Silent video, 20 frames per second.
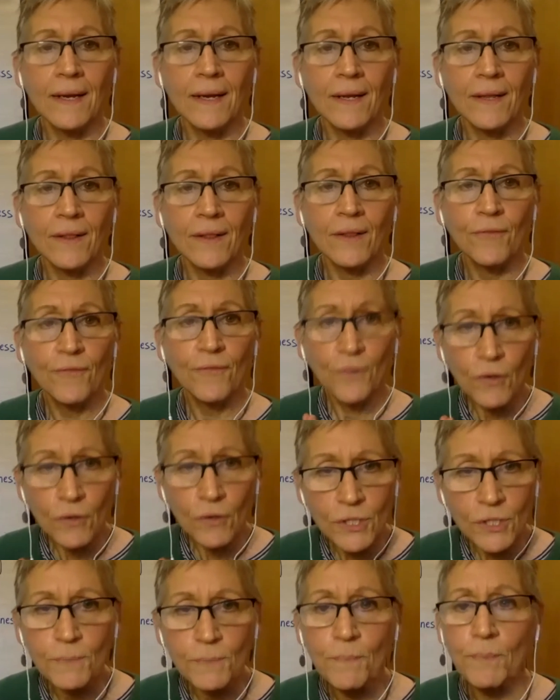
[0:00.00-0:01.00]
The
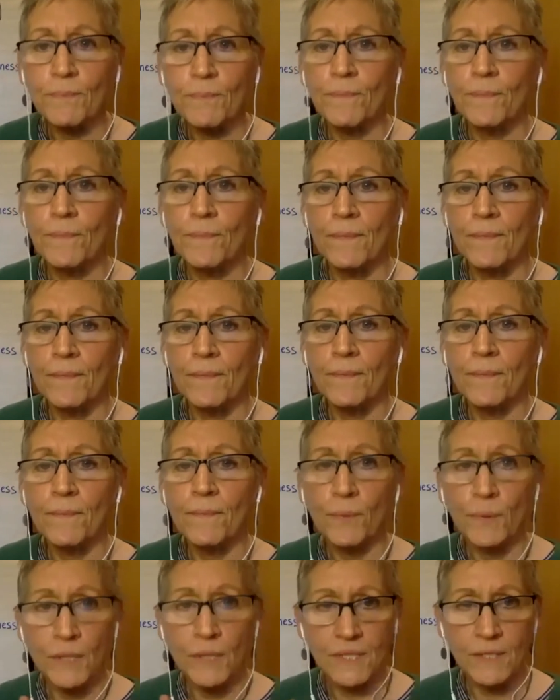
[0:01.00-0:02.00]
first
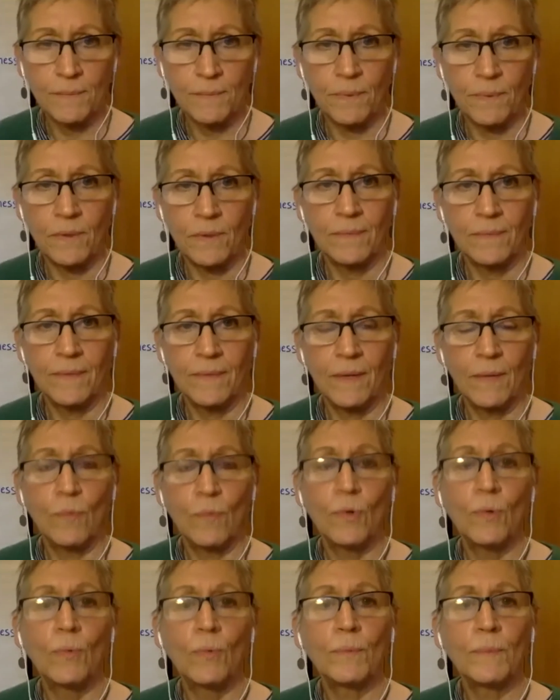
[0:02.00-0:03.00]
principle that
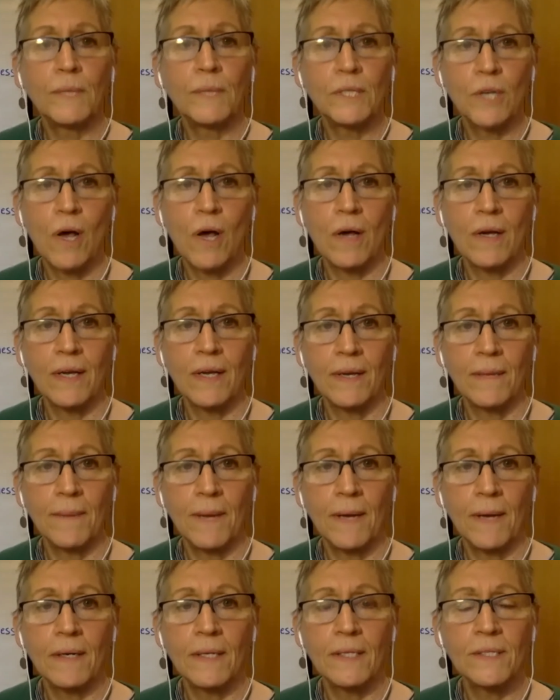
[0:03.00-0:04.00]
we'll be talking
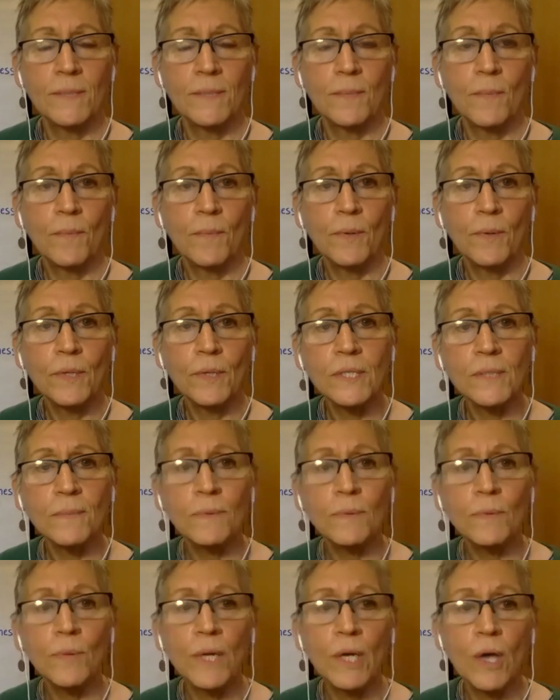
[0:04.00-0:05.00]
about is a
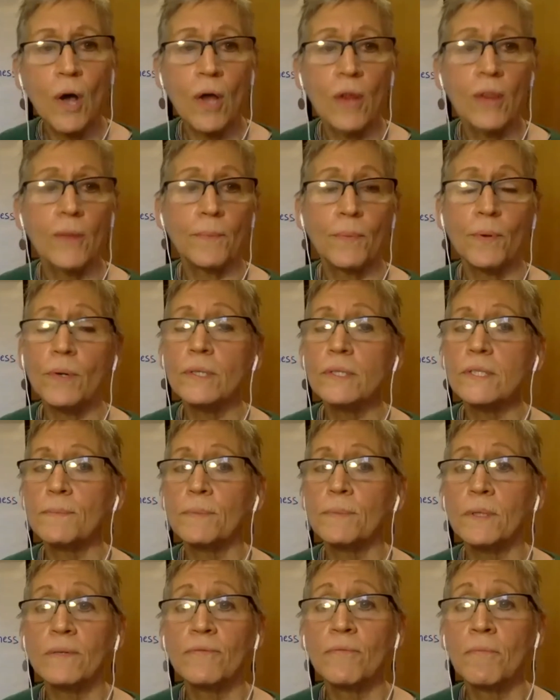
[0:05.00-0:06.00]
principle we call the
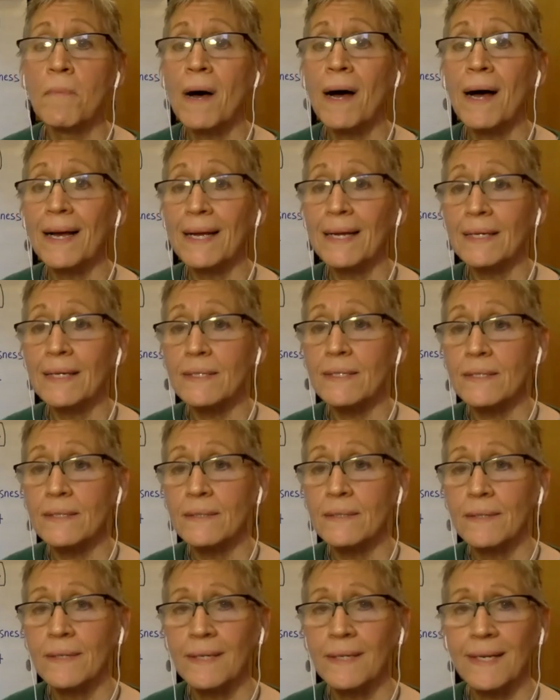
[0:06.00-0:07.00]
principle of mind.
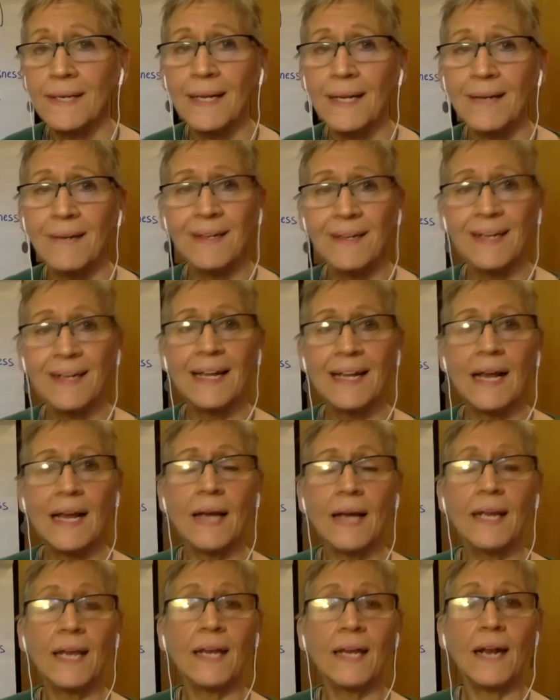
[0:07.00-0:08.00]
Now,
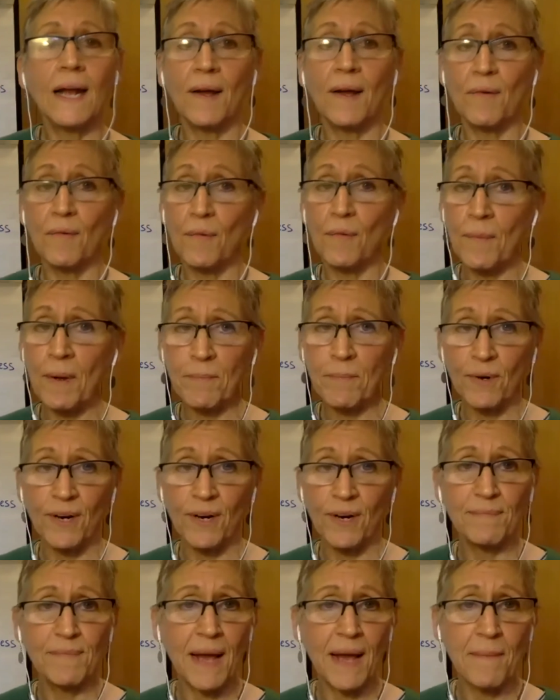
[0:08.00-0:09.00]
again, remember,
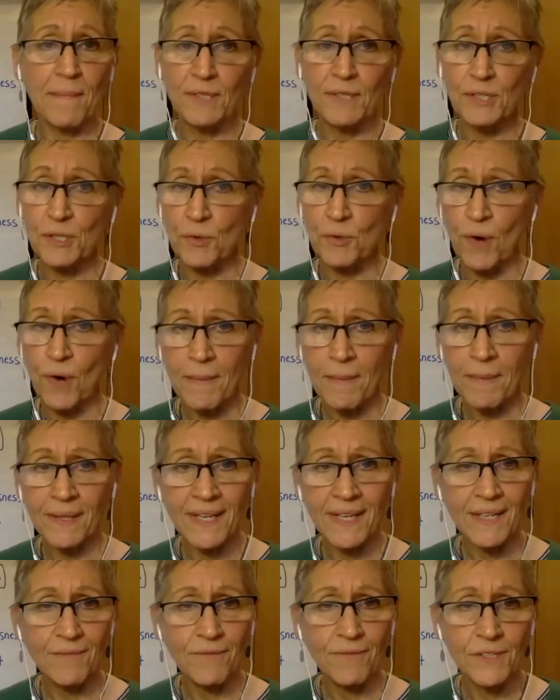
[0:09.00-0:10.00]
I'm describing
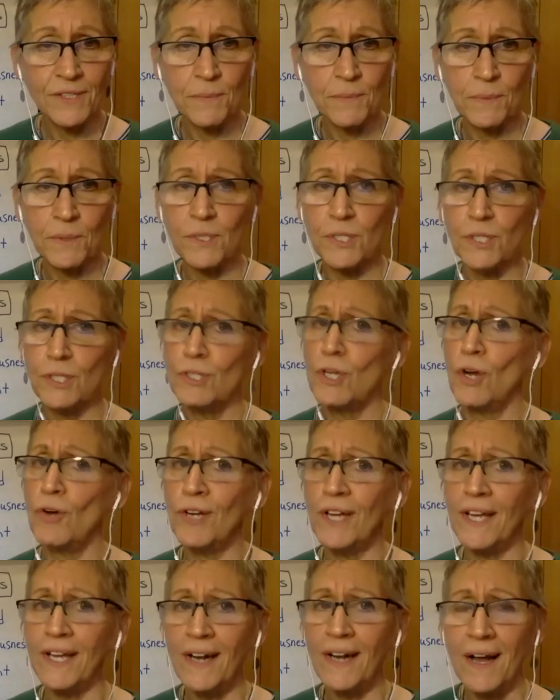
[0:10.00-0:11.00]
the invisible, so don't
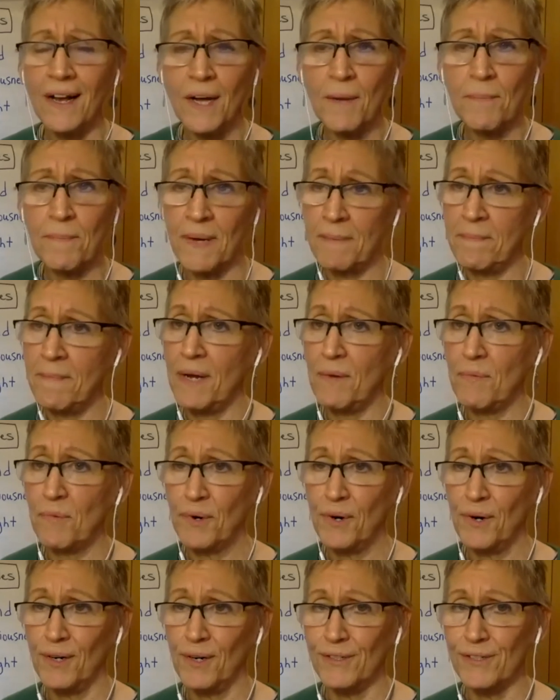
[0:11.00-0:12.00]
get hung up on my
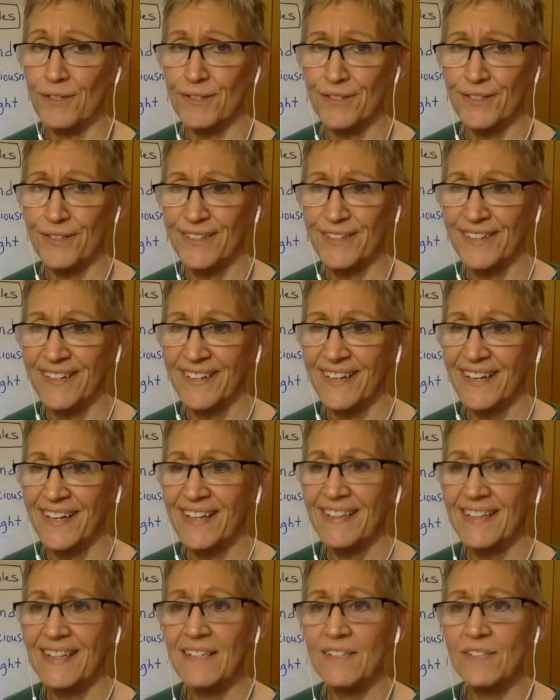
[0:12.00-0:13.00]
words.
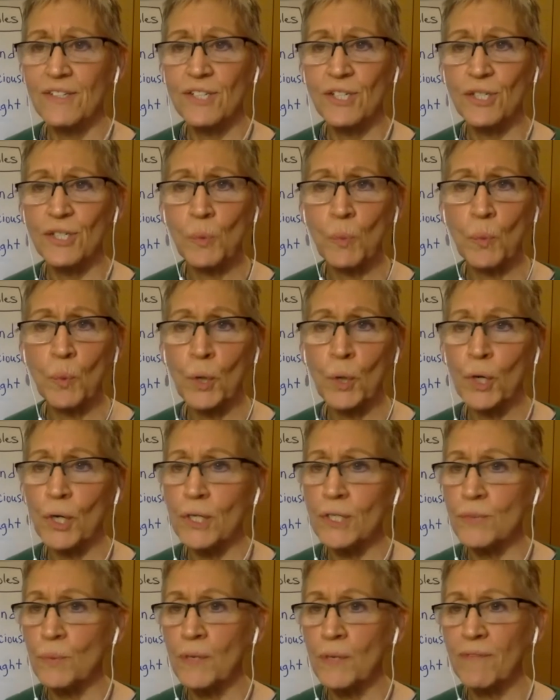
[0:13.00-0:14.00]
These are just
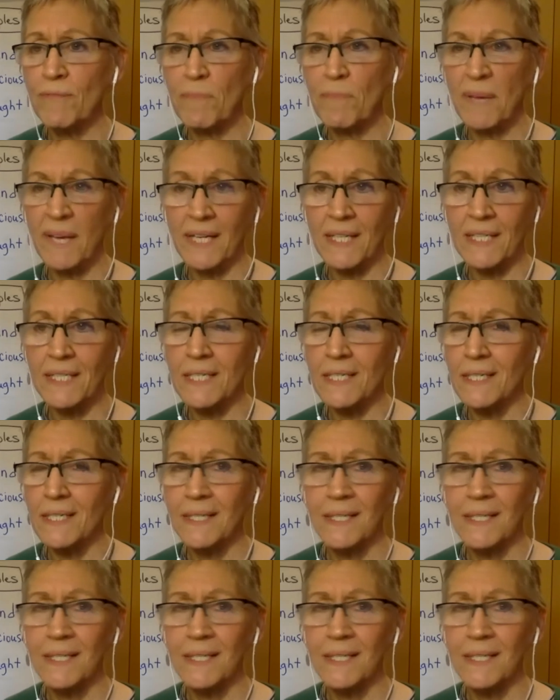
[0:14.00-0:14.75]
words we've picked.